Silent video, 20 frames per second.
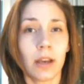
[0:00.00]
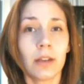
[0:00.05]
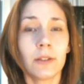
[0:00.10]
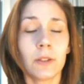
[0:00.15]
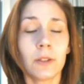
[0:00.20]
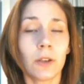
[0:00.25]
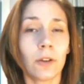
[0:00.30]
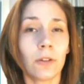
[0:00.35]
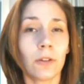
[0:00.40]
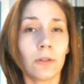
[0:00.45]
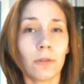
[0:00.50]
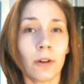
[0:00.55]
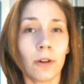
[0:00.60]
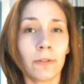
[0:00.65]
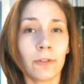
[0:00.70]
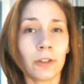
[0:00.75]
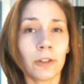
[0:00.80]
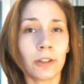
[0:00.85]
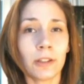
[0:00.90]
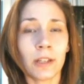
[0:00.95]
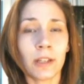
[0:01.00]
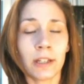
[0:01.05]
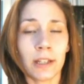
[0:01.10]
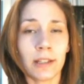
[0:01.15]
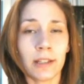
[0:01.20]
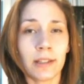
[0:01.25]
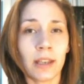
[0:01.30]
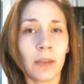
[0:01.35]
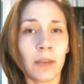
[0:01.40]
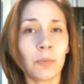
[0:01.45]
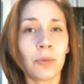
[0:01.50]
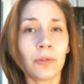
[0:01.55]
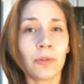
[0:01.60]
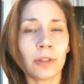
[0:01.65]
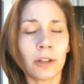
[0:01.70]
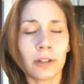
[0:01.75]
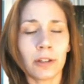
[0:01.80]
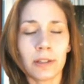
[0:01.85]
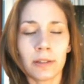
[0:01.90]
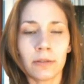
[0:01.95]
So I've got an example
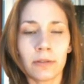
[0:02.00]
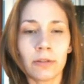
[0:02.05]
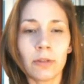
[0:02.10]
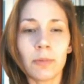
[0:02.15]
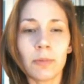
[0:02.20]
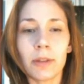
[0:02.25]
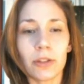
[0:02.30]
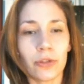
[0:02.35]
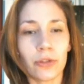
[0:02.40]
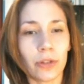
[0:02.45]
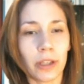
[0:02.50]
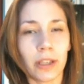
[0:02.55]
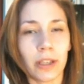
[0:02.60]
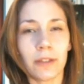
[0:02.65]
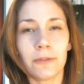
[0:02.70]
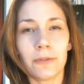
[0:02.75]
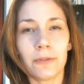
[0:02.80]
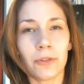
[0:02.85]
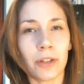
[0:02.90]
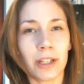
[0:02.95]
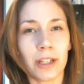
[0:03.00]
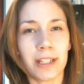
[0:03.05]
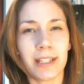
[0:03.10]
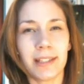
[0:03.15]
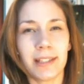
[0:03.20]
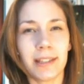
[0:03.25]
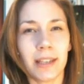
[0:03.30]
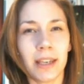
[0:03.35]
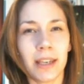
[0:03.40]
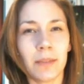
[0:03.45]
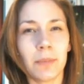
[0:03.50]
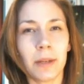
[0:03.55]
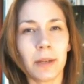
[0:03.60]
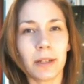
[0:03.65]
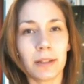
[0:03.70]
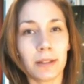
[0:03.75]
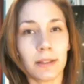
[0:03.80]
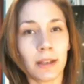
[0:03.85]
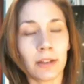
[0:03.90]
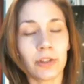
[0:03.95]
there. It's a little bit tricky for you to see, but
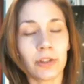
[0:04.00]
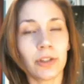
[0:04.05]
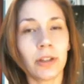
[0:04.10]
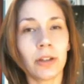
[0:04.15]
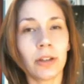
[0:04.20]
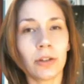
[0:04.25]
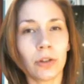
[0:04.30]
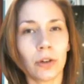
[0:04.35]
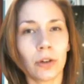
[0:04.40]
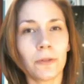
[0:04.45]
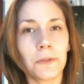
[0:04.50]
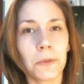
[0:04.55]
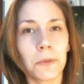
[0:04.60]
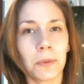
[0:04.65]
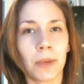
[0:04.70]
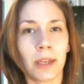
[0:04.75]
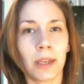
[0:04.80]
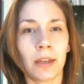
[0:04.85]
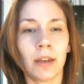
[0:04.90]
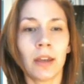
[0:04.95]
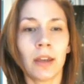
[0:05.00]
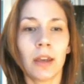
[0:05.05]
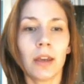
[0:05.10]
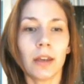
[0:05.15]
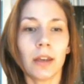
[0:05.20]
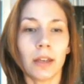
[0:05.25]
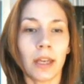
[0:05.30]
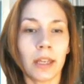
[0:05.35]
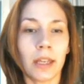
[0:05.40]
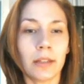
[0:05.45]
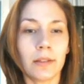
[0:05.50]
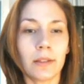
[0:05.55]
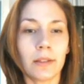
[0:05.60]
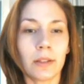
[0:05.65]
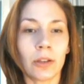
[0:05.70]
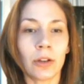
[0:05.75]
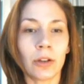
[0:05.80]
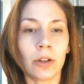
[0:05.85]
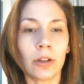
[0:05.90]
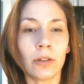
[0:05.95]
it's actually a golf swing. And
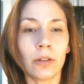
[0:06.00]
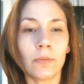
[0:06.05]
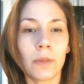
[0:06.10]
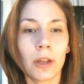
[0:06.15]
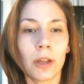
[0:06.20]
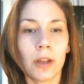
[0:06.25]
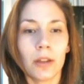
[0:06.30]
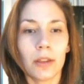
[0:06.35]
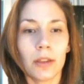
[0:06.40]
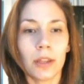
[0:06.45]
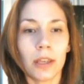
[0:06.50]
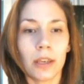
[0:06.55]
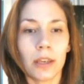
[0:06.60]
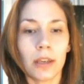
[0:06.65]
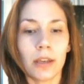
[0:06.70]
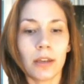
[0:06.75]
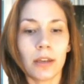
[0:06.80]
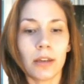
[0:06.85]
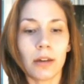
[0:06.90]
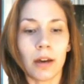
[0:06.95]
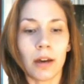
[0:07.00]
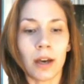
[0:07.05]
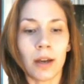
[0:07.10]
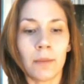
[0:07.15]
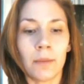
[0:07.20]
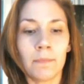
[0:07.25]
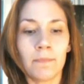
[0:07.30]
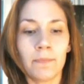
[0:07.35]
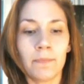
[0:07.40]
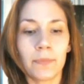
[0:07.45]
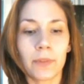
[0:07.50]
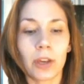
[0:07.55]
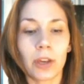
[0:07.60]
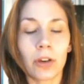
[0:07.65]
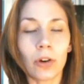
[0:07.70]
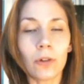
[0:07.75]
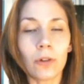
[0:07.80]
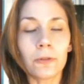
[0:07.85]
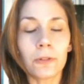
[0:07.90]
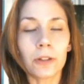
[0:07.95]
so the
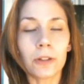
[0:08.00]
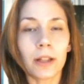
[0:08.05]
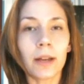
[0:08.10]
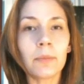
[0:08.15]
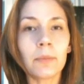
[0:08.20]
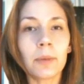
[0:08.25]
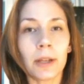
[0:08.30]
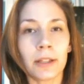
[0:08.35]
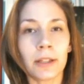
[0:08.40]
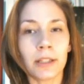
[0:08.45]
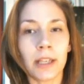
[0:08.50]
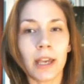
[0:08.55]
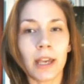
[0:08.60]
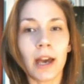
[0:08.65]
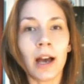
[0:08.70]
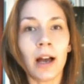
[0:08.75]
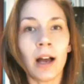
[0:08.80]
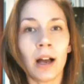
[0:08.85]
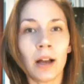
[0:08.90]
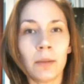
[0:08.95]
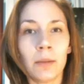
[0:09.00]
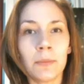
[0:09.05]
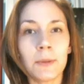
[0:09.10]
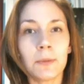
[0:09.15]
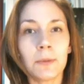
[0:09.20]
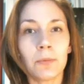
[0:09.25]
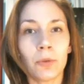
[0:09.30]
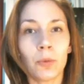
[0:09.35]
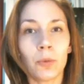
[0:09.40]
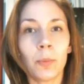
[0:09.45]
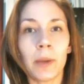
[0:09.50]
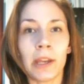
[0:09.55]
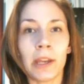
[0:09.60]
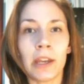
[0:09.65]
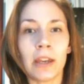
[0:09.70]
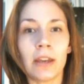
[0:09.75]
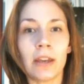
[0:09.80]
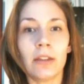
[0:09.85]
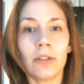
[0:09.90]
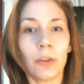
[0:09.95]
golf club and the arms will
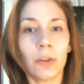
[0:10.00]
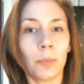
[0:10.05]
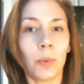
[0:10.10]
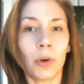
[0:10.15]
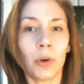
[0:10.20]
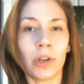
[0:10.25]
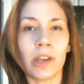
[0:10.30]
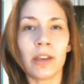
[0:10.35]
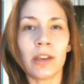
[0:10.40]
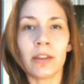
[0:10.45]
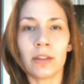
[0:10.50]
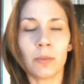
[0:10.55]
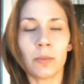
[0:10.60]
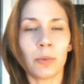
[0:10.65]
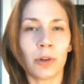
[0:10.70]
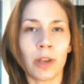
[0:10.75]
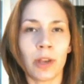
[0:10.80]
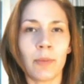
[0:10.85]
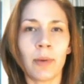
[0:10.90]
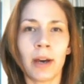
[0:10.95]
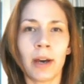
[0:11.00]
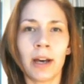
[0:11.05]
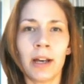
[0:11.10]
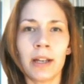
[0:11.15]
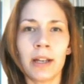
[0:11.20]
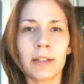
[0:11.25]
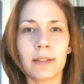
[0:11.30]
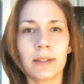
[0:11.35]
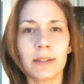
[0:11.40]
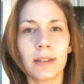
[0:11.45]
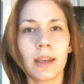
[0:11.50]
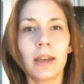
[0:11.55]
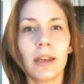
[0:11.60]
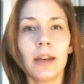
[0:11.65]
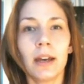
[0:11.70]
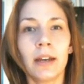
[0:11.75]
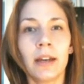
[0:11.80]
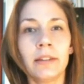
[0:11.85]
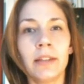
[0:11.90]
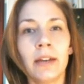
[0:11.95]
be the body and the body parts,
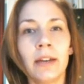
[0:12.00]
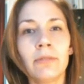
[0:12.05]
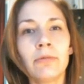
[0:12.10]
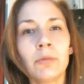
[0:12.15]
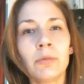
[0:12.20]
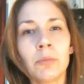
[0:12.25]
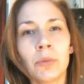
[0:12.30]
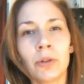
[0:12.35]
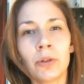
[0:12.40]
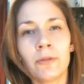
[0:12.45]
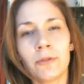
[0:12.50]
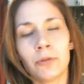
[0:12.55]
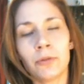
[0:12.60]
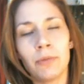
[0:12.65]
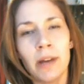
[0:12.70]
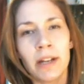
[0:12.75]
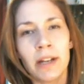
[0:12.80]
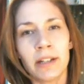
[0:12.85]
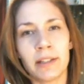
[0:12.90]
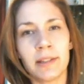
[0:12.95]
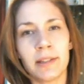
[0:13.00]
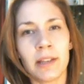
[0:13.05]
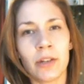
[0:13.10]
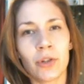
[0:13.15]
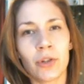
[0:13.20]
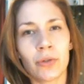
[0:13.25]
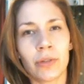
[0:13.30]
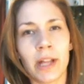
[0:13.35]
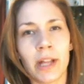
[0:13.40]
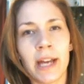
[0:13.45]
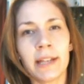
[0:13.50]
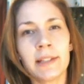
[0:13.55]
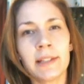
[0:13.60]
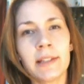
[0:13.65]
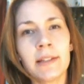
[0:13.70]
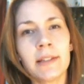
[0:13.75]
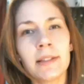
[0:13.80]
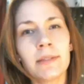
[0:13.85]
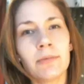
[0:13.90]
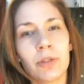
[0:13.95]
and they will move around a central
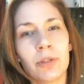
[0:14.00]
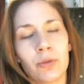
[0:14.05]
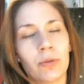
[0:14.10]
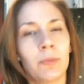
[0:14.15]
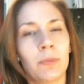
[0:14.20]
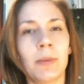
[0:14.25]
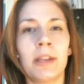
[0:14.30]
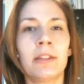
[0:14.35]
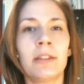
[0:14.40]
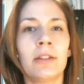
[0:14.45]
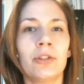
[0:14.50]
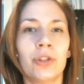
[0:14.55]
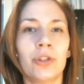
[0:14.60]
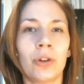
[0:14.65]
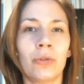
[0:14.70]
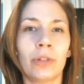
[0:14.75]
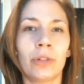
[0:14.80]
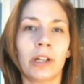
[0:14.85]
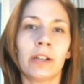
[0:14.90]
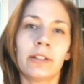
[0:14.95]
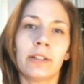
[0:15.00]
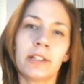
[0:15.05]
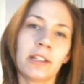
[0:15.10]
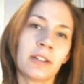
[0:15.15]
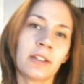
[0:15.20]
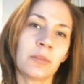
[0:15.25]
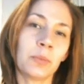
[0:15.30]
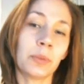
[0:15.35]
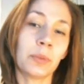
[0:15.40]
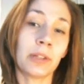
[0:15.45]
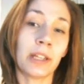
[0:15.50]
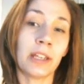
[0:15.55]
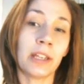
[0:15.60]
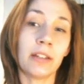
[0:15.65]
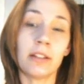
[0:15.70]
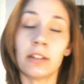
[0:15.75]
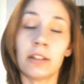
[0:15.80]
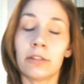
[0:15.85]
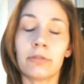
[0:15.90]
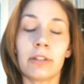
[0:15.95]
axis, which would be the shoulder, to complete
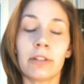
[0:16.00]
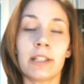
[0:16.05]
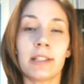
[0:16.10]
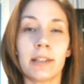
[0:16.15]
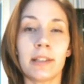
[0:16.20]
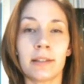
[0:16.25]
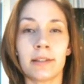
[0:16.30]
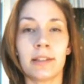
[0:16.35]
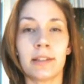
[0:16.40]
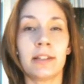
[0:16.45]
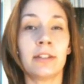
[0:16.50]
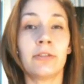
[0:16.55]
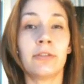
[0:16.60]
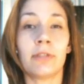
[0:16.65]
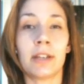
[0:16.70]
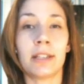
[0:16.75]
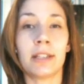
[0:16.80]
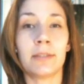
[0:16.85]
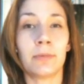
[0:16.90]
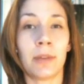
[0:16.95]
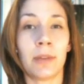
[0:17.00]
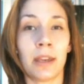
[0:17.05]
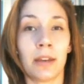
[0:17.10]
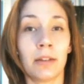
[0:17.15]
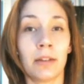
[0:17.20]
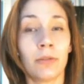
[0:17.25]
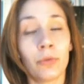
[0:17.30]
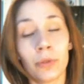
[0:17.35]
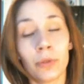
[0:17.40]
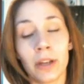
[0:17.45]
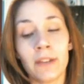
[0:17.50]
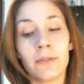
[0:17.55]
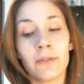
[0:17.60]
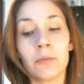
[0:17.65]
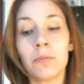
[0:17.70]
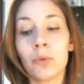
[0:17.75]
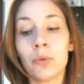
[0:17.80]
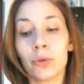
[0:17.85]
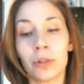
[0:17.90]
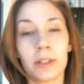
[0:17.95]
a 360-degree swing, or
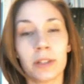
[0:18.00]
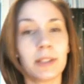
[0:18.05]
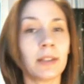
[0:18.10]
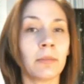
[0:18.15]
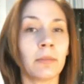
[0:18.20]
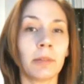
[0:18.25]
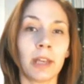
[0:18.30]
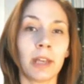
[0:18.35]
even more in some